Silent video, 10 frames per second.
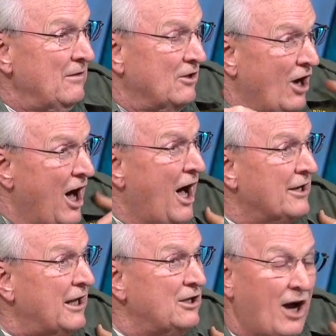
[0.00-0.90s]
God,
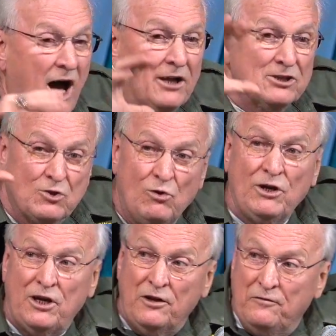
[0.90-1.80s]
and God is going to
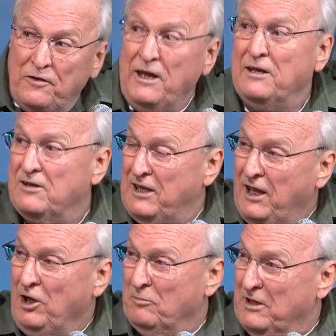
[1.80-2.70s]
defeat the
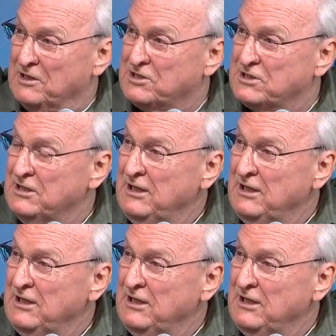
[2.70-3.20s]
enemies